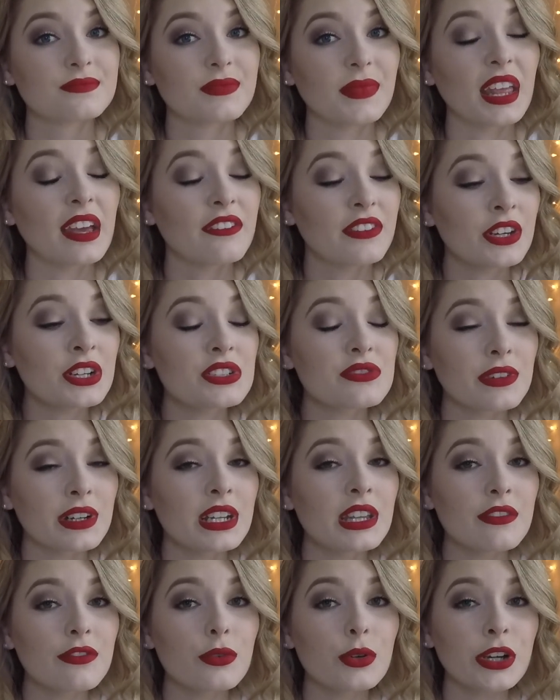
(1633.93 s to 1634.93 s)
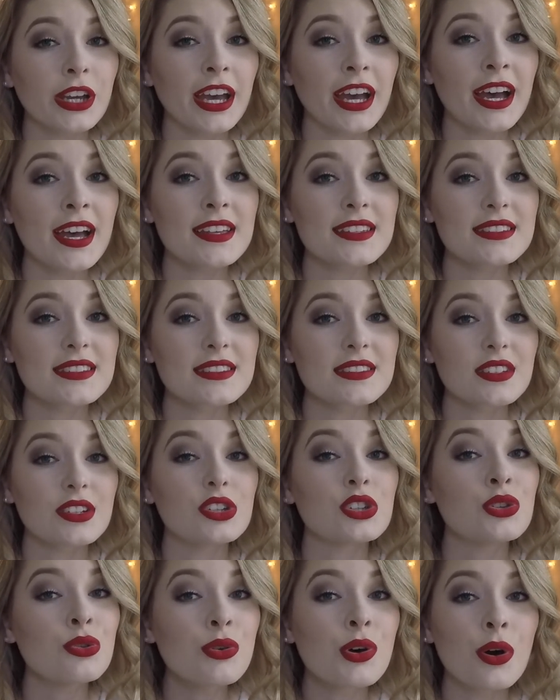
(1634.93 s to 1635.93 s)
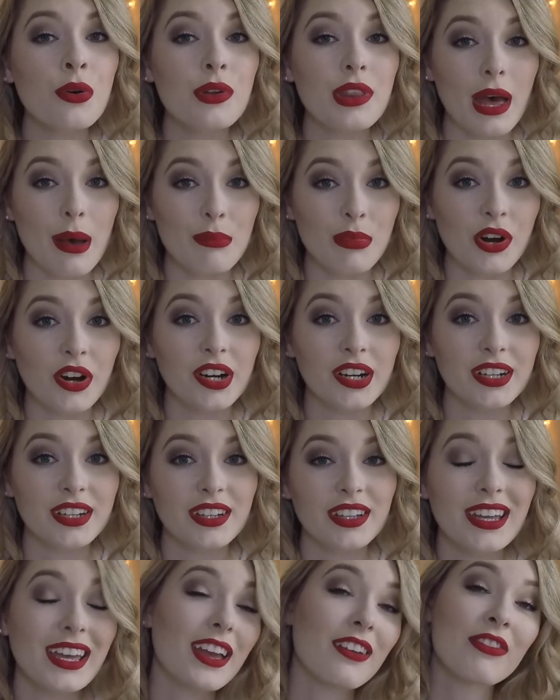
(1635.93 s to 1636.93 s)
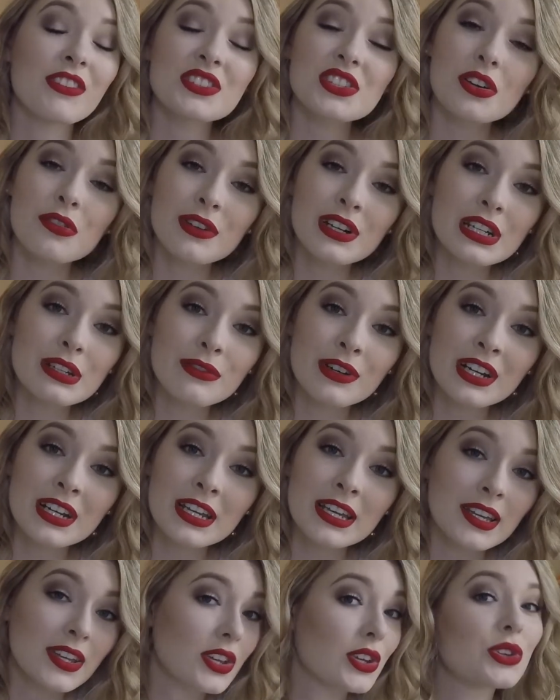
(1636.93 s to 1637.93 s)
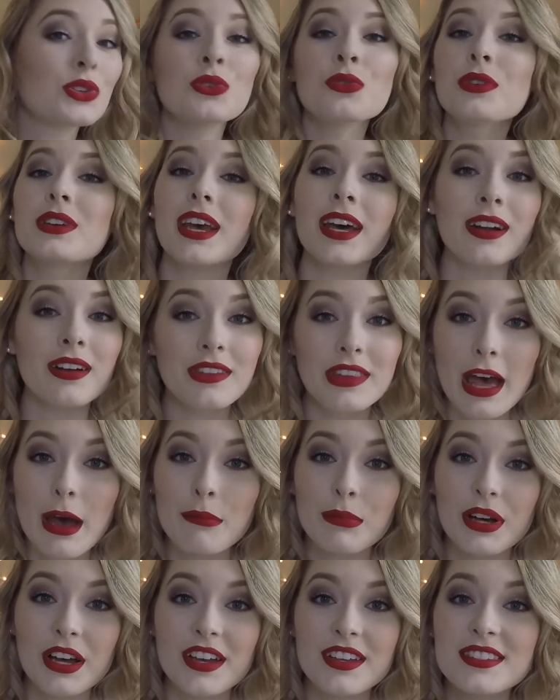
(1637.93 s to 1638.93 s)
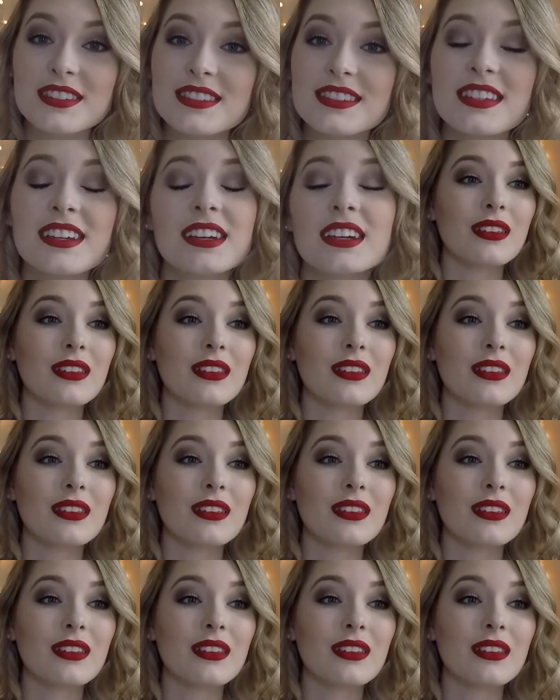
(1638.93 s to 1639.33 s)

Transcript: If there's rain in the forecast, you go to that park. If it's already raining, you get on that bus.